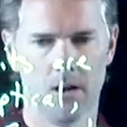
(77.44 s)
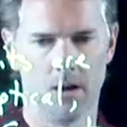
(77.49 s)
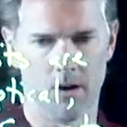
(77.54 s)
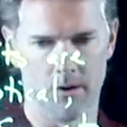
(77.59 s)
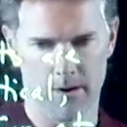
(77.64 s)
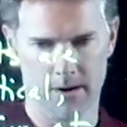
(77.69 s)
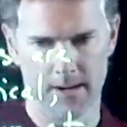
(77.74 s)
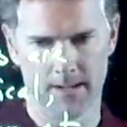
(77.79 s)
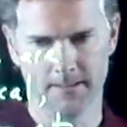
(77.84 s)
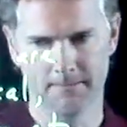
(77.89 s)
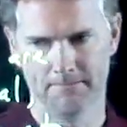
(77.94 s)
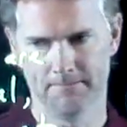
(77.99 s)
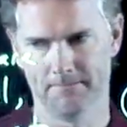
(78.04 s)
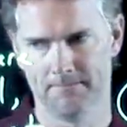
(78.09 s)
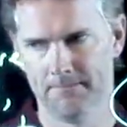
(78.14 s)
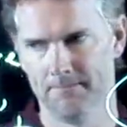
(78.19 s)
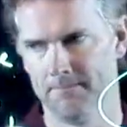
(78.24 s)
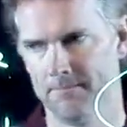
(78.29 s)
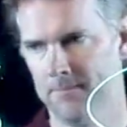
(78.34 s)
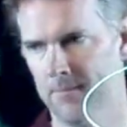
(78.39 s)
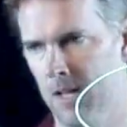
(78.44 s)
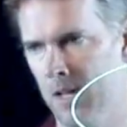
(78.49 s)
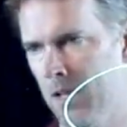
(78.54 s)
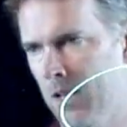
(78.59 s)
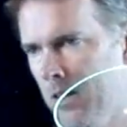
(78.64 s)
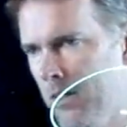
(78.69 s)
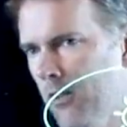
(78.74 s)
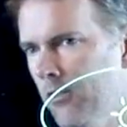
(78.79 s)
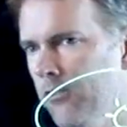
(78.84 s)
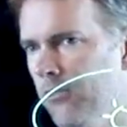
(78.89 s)
All right,
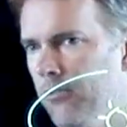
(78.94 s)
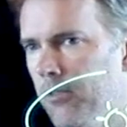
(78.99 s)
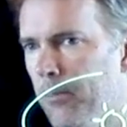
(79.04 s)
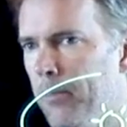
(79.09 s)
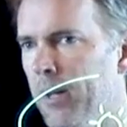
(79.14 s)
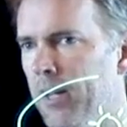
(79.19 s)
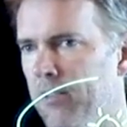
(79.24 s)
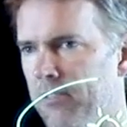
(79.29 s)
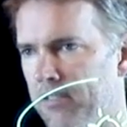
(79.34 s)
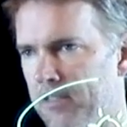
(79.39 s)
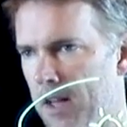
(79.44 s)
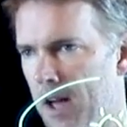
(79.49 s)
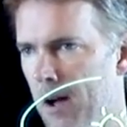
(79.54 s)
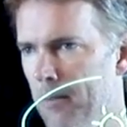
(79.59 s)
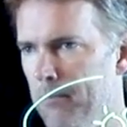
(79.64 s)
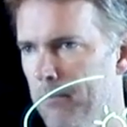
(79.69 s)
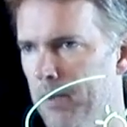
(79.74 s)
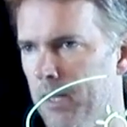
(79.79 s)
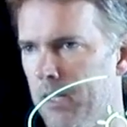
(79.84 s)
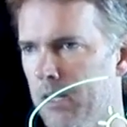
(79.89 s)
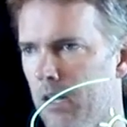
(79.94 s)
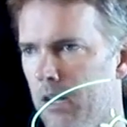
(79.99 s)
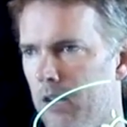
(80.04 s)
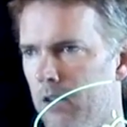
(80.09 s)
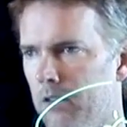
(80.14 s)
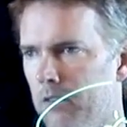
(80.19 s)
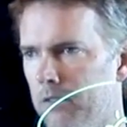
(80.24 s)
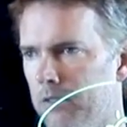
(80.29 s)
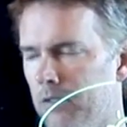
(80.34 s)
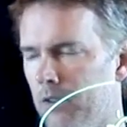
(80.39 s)
this is a big step
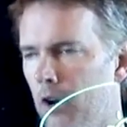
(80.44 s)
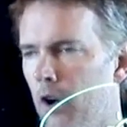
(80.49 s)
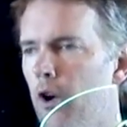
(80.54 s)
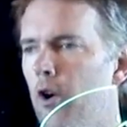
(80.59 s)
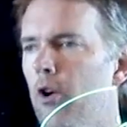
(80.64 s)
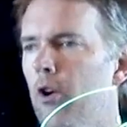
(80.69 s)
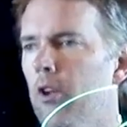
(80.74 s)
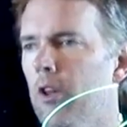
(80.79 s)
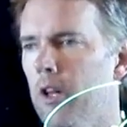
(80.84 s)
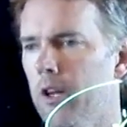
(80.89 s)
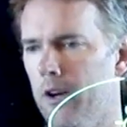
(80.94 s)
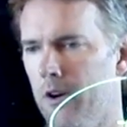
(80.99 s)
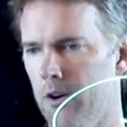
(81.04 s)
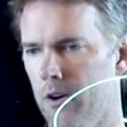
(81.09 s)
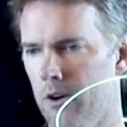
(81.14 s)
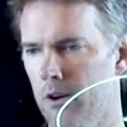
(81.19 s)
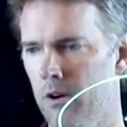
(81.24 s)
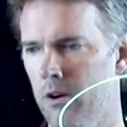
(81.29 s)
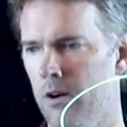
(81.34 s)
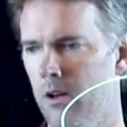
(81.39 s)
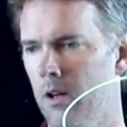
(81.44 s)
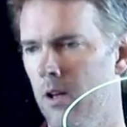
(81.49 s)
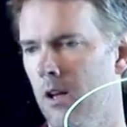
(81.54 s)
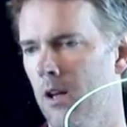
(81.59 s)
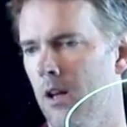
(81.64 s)
because earlier